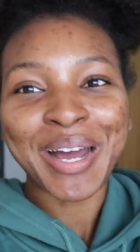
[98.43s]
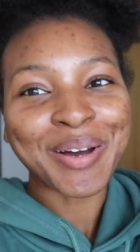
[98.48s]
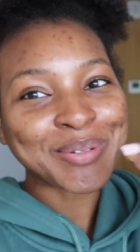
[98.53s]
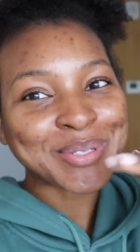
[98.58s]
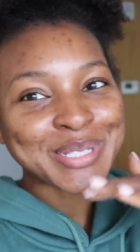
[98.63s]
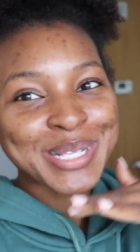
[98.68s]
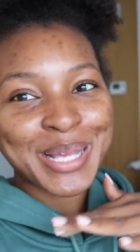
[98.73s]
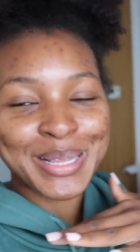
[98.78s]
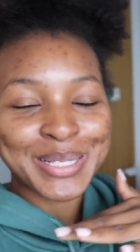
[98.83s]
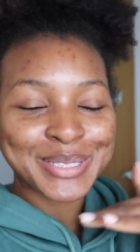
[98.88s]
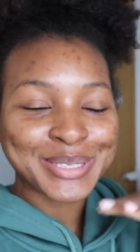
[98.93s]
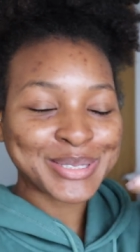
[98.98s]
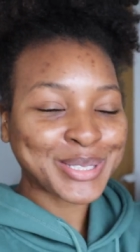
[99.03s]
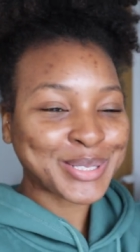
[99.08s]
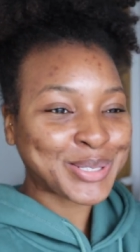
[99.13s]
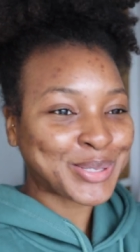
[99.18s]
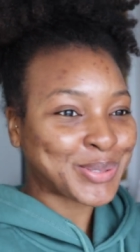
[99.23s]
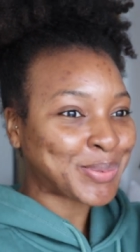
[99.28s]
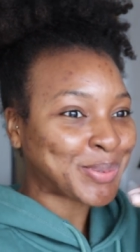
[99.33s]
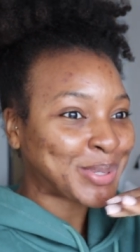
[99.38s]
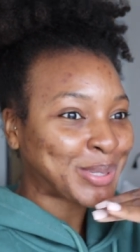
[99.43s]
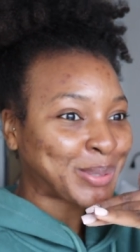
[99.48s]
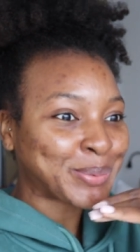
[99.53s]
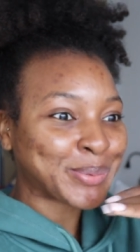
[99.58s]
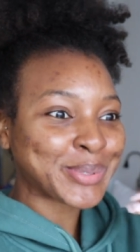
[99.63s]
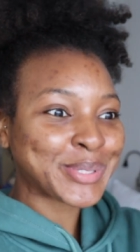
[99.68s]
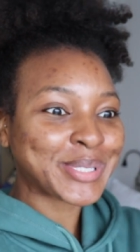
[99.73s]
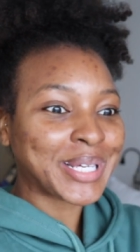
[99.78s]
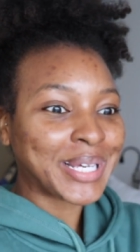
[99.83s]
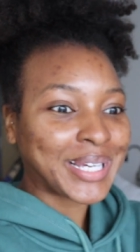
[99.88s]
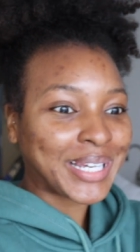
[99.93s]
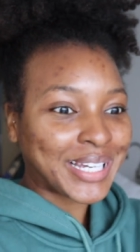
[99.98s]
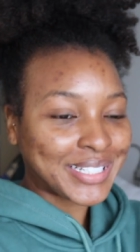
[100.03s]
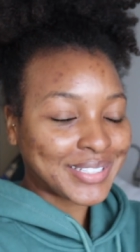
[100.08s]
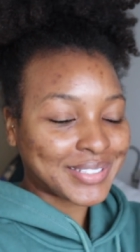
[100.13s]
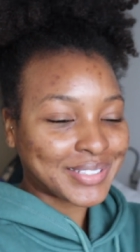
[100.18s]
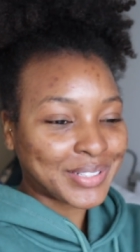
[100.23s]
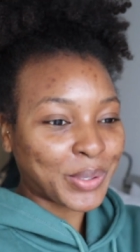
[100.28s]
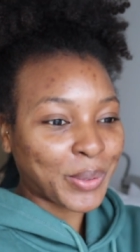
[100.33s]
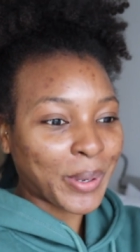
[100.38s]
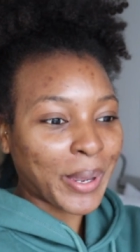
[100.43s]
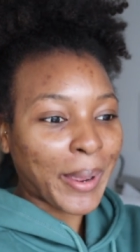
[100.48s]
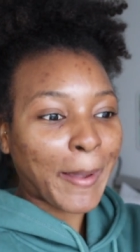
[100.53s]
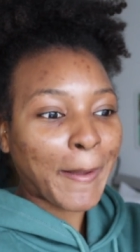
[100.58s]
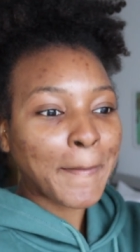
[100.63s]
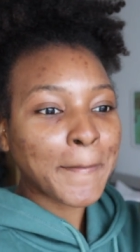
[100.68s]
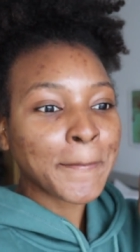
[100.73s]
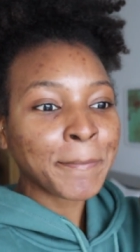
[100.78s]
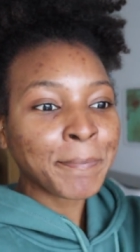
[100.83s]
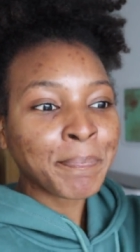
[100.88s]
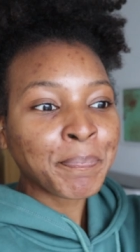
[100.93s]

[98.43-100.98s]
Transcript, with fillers: i was like let's just do a little staycation okay